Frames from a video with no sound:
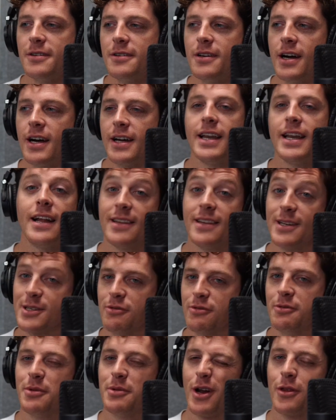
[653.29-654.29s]
Not this
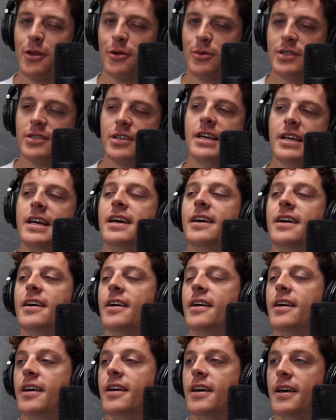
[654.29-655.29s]
one, but other ones.
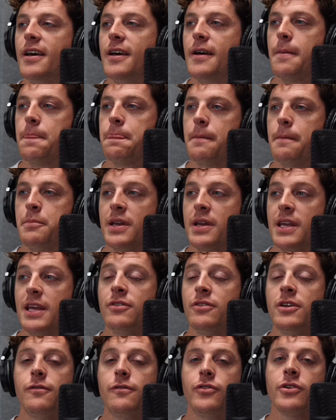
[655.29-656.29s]
But
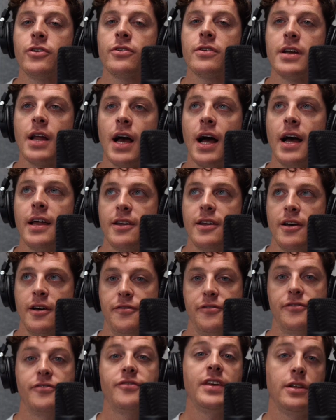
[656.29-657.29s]
even if you're not a
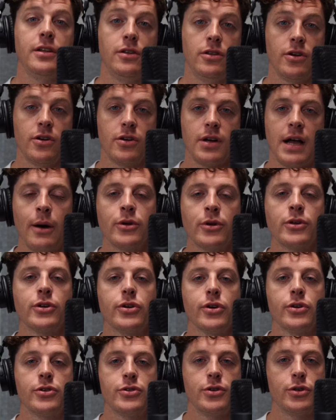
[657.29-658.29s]
feeler, I would
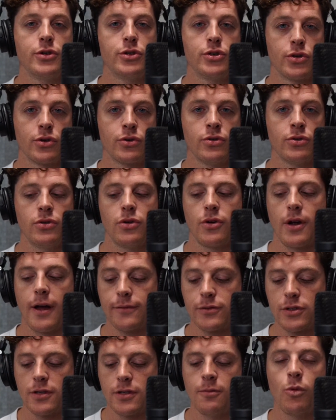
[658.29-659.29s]
encourage you to journal or
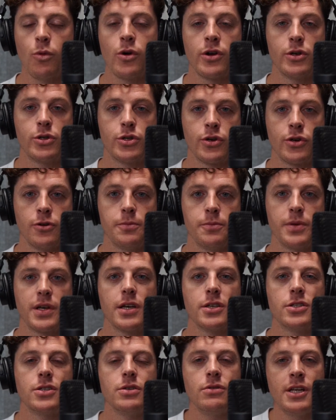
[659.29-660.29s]
have somewhere to journal,
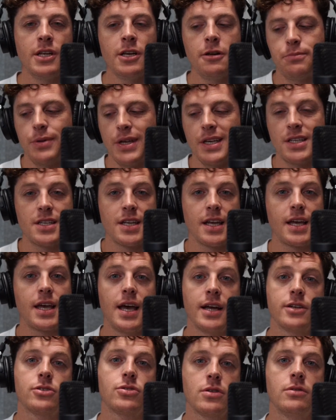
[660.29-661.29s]
because you need a place to catch